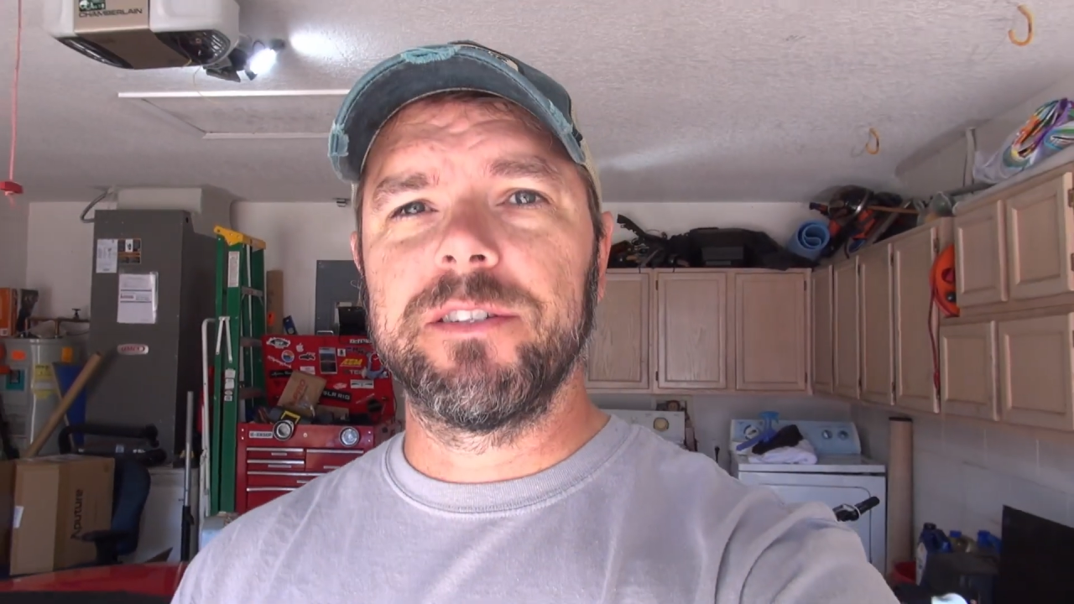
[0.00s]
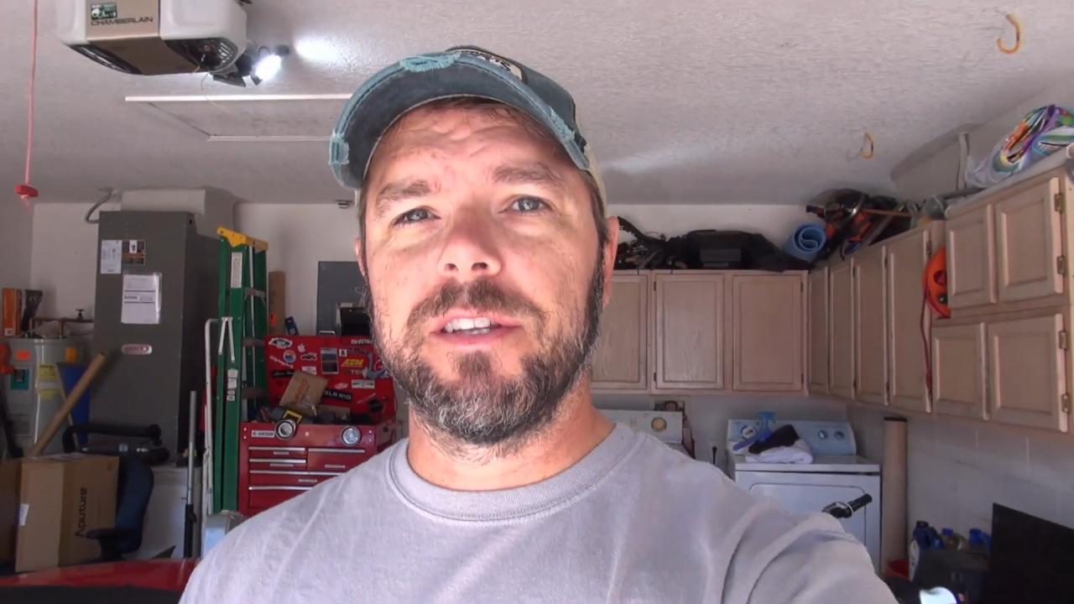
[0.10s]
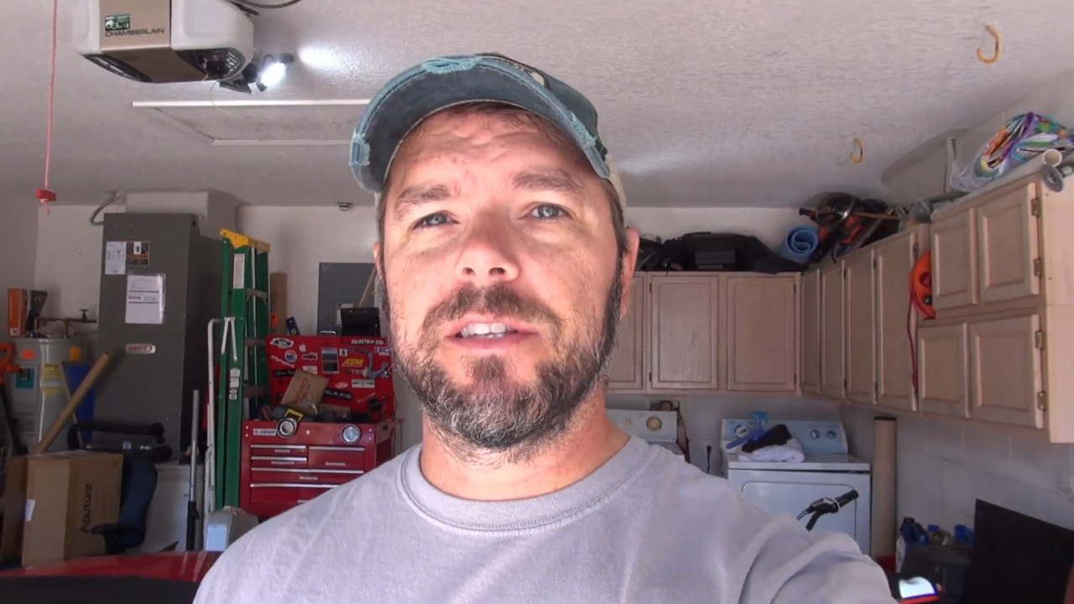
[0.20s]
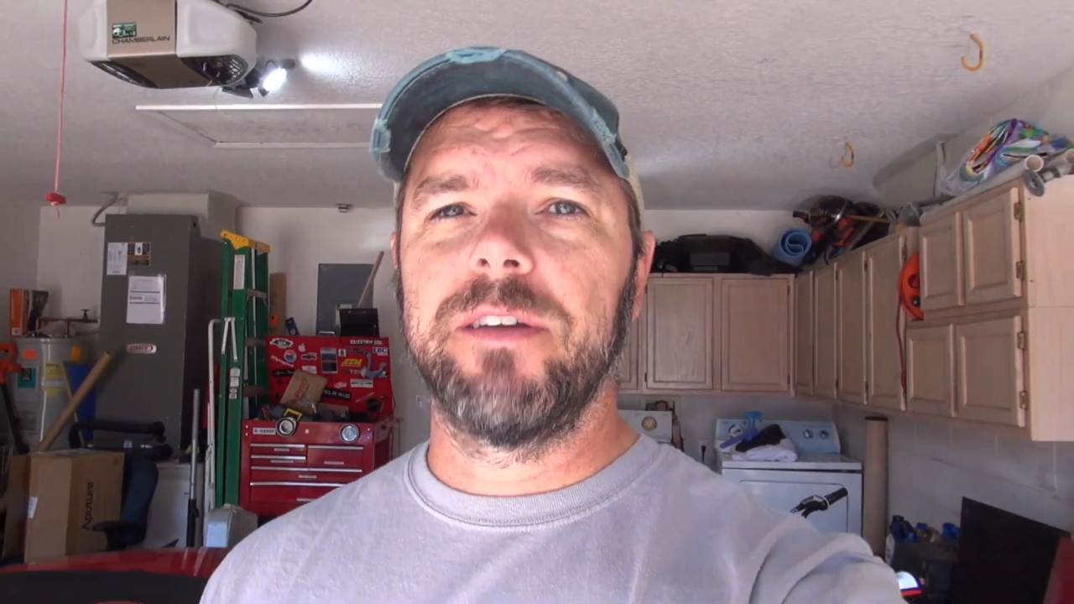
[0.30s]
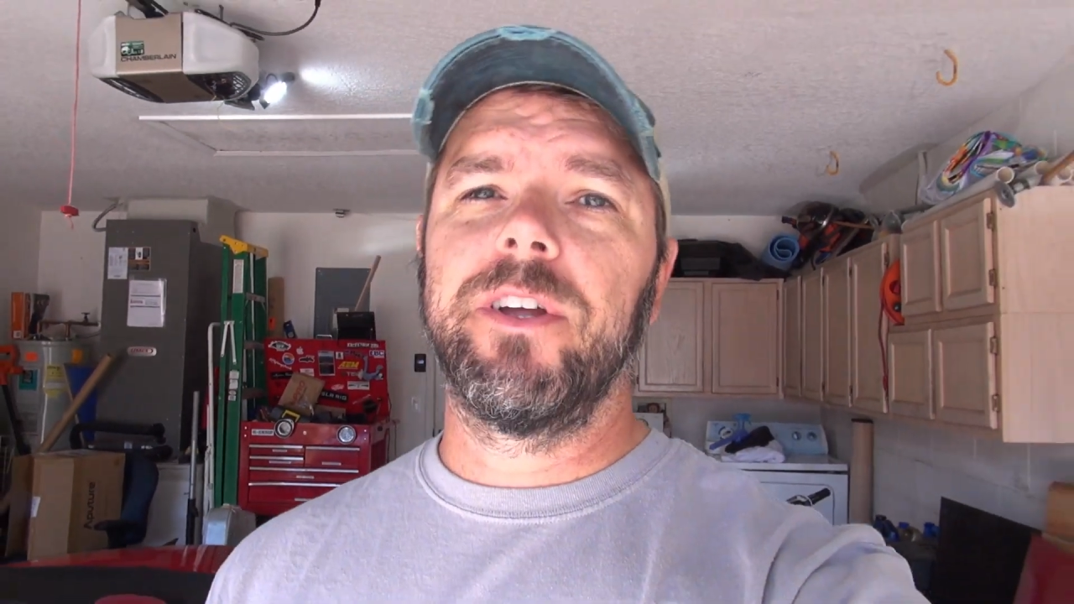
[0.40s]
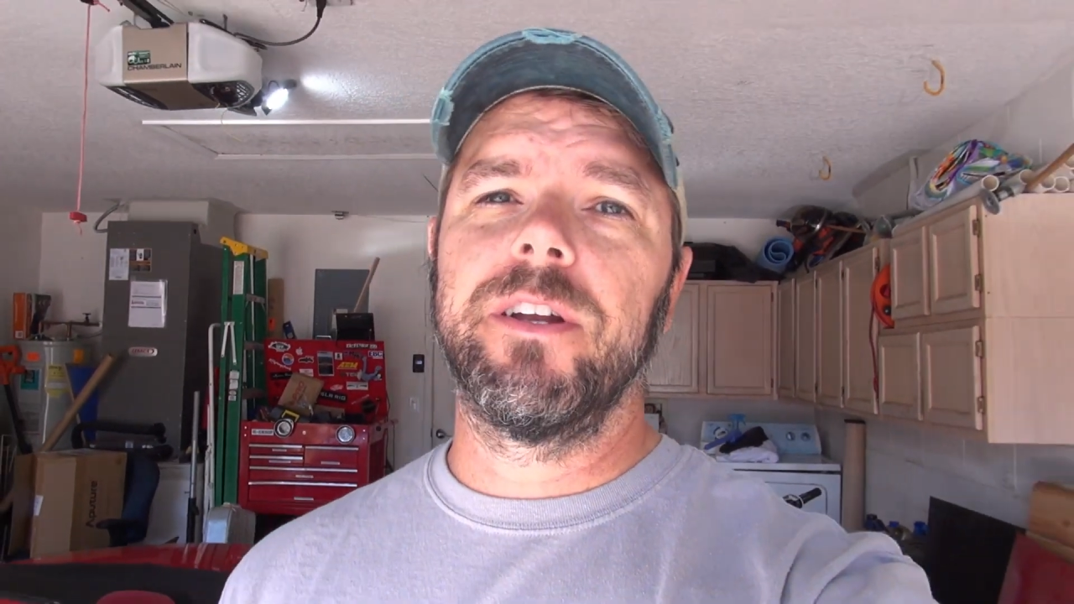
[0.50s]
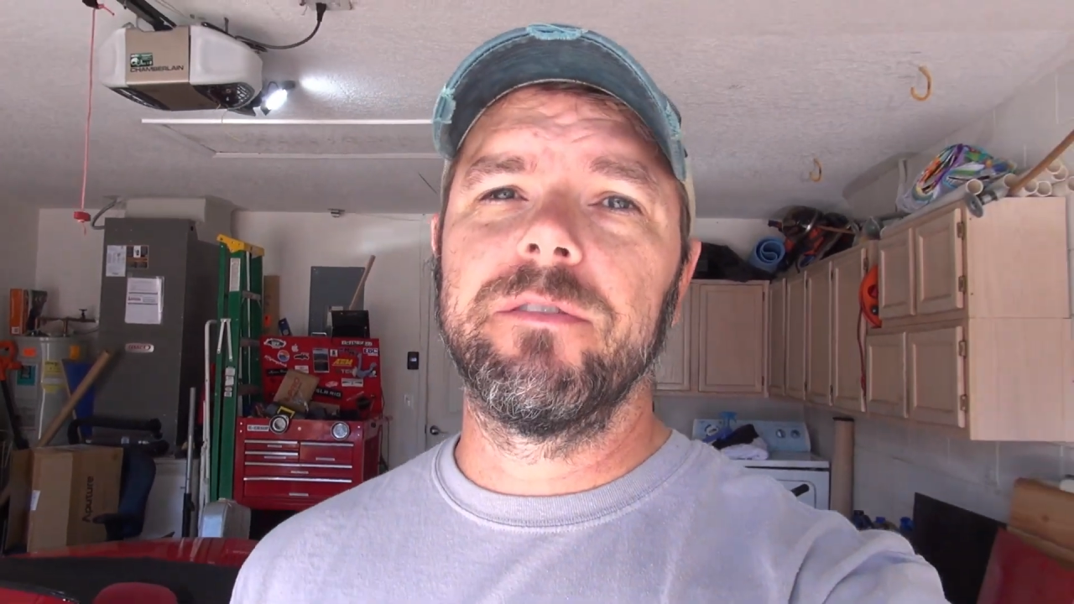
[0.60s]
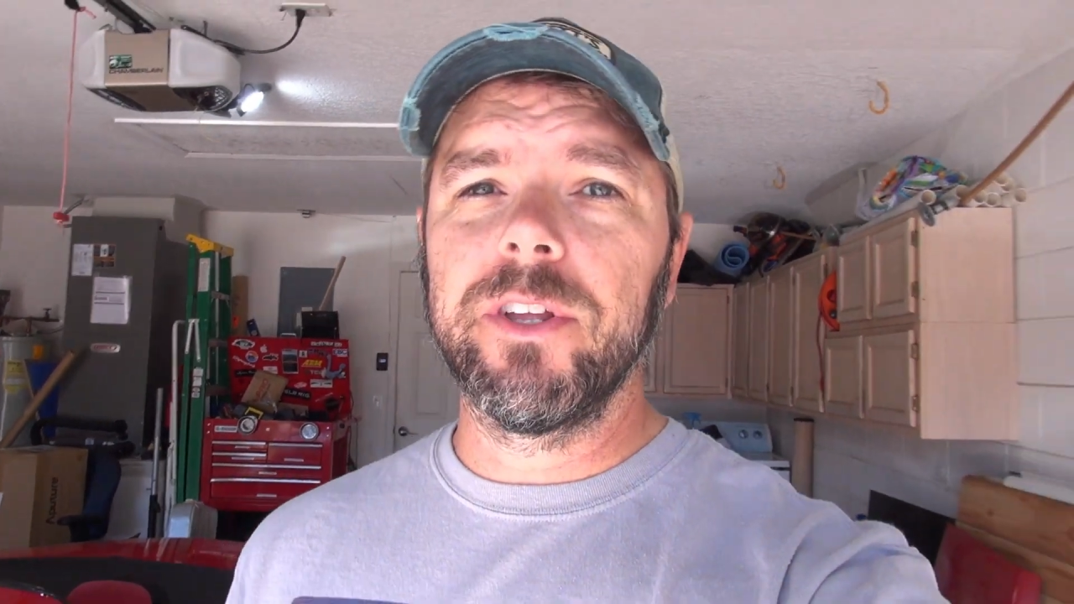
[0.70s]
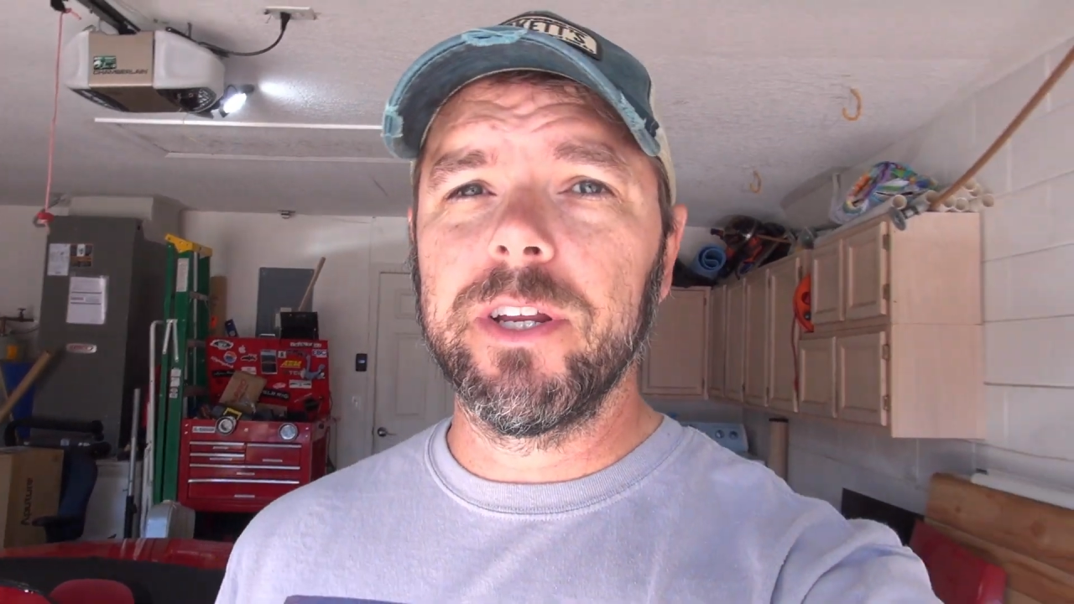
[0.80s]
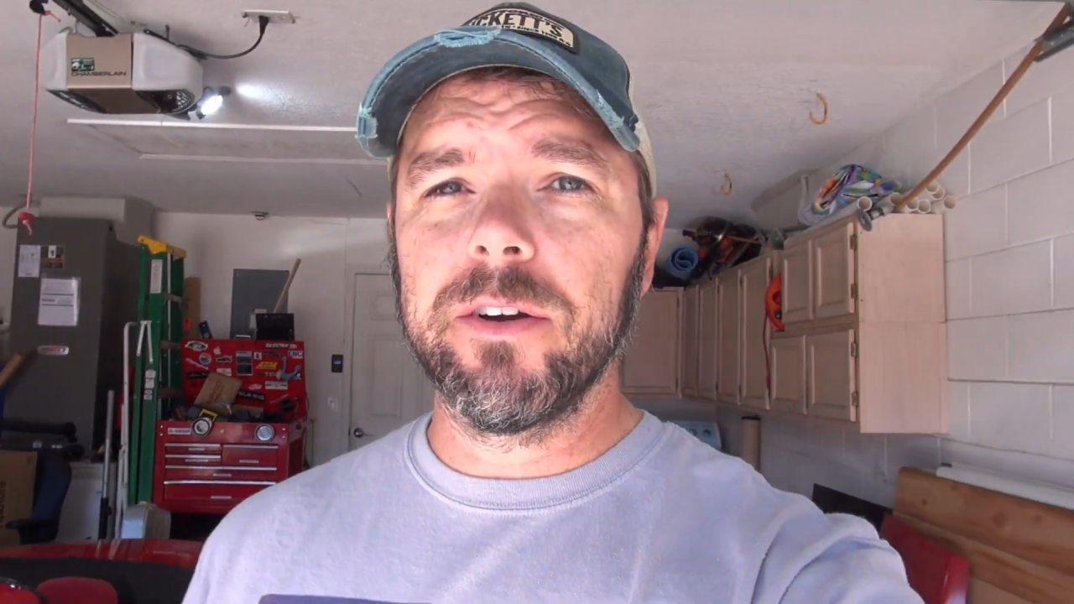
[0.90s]
since I've done a
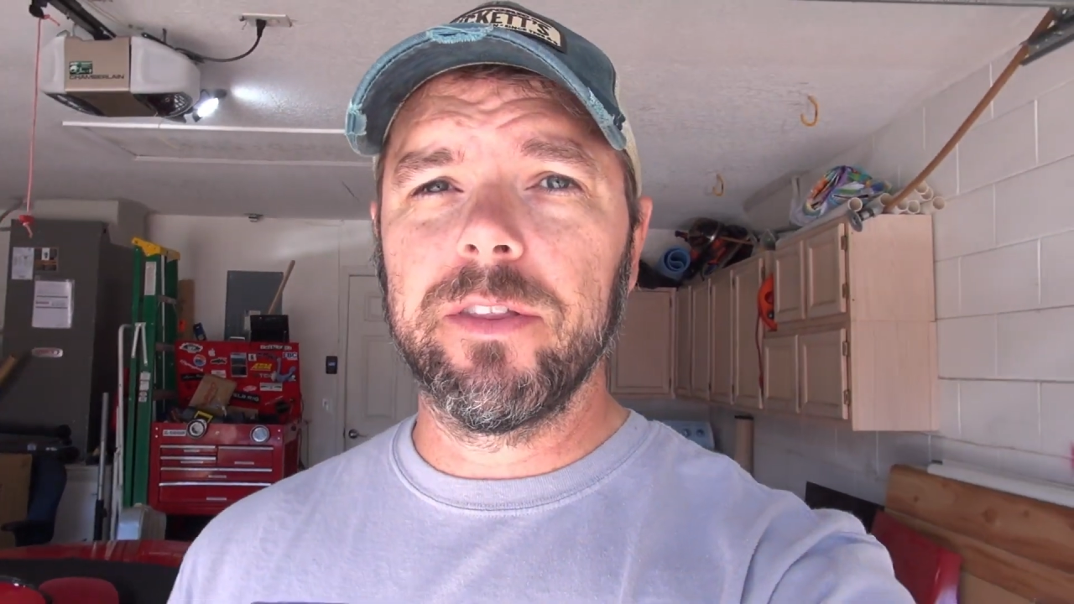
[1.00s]
video